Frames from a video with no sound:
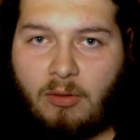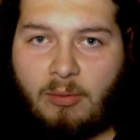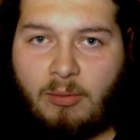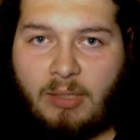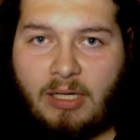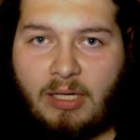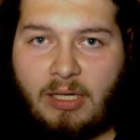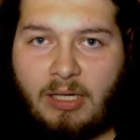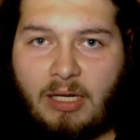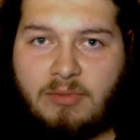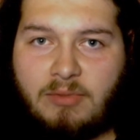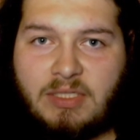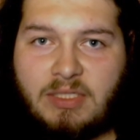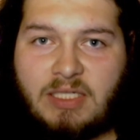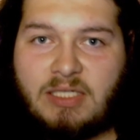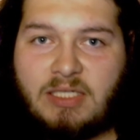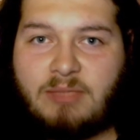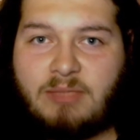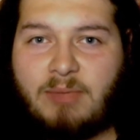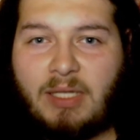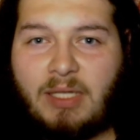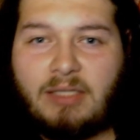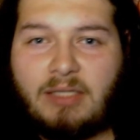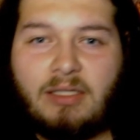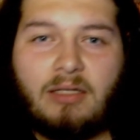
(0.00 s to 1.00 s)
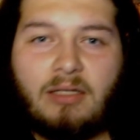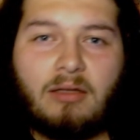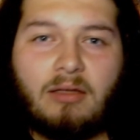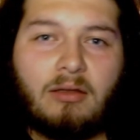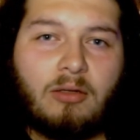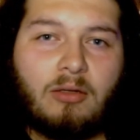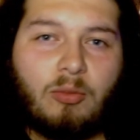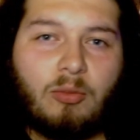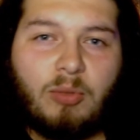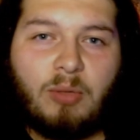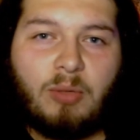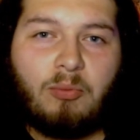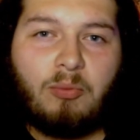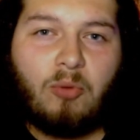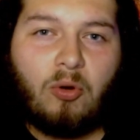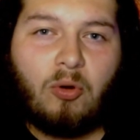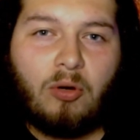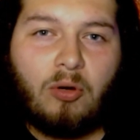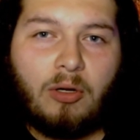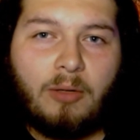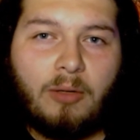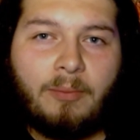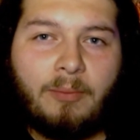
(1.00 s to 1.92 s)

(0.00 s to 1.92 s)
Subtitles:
I was expecting a little bit more,